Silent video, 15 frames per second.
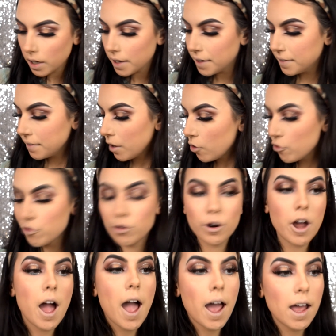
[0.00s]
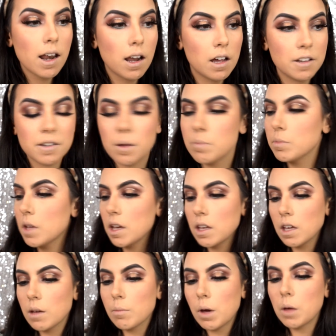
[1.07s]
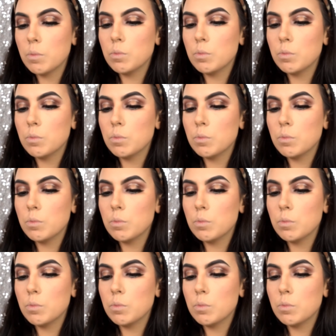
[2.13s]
And now for highlight, I'm taking my